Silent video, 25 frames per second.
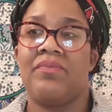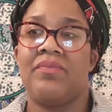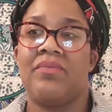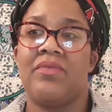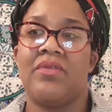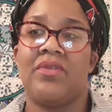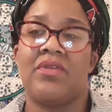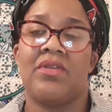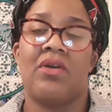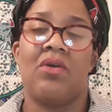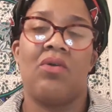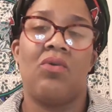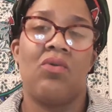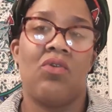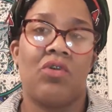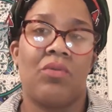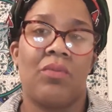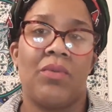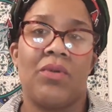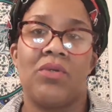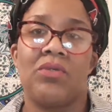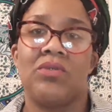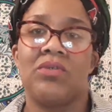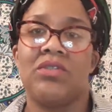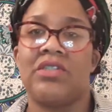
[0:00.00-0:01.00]
the
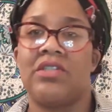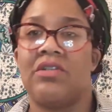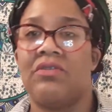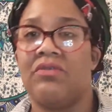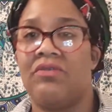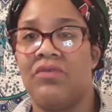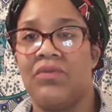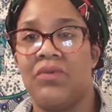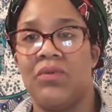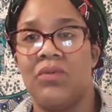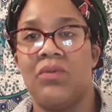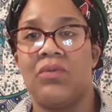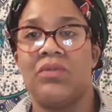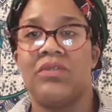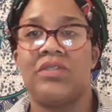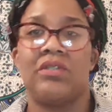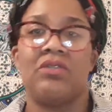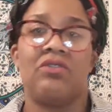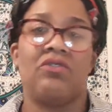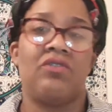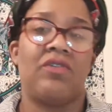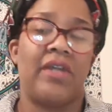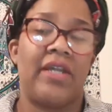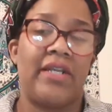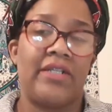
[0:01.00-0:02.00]
hormones and foods and
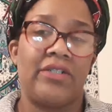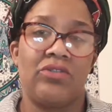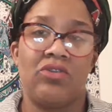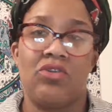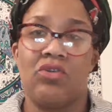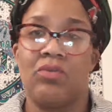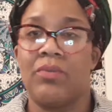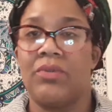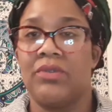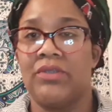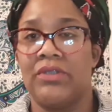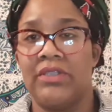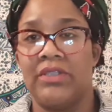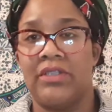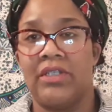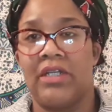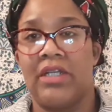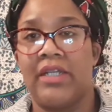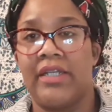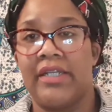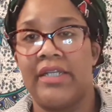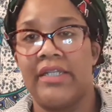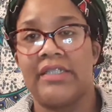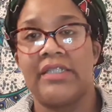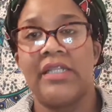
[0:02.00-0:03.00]
creates hormones and all
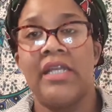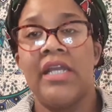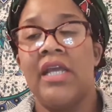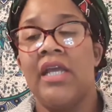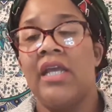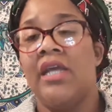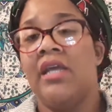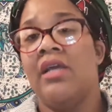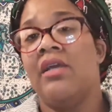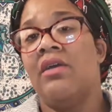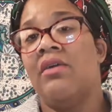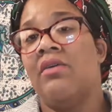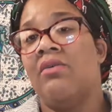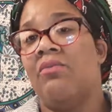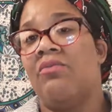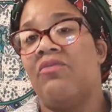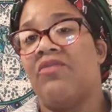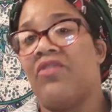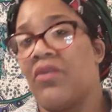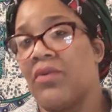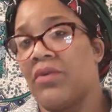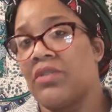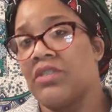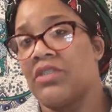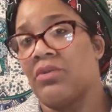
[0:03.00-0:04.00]
this.
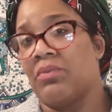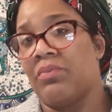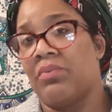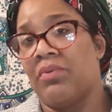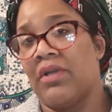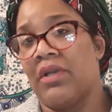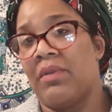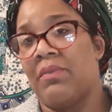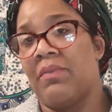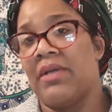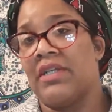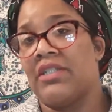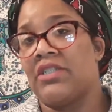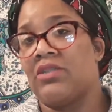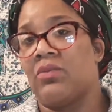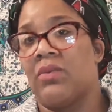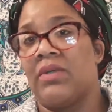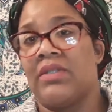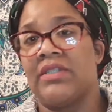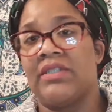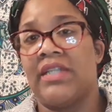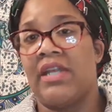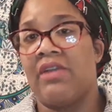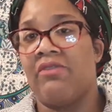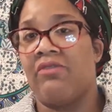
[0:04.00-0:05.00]
So pretty much
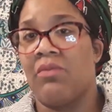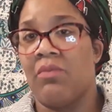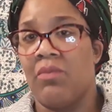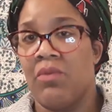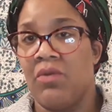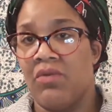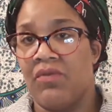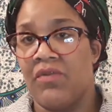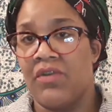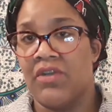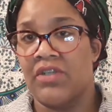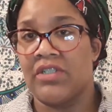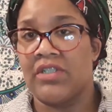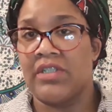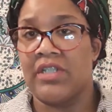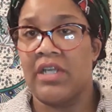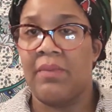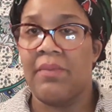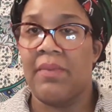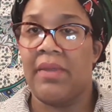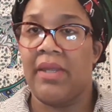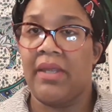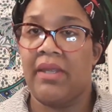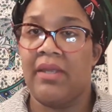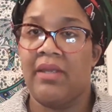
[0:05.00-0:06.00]
once they remove your
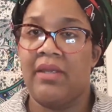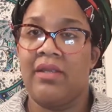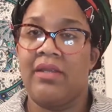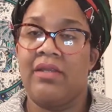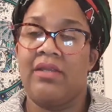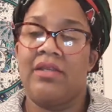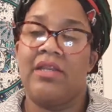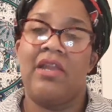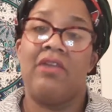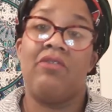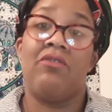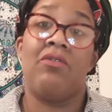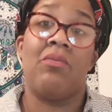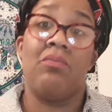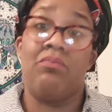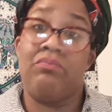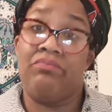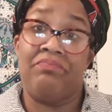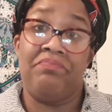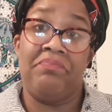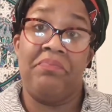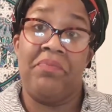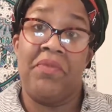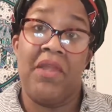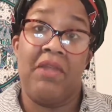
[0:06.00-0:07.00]
stomach, they
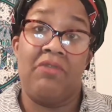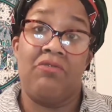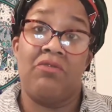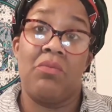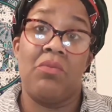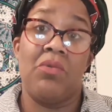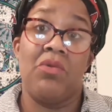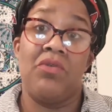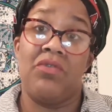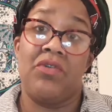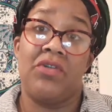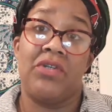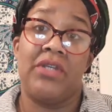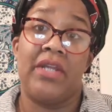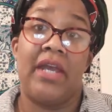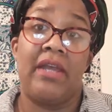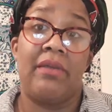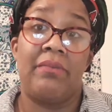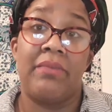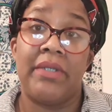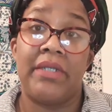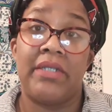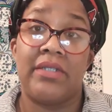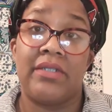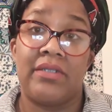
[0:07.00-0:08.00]
remove your
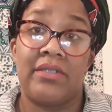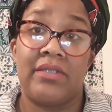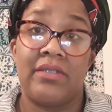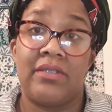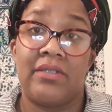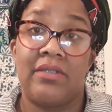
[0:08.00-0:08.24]
diabetes.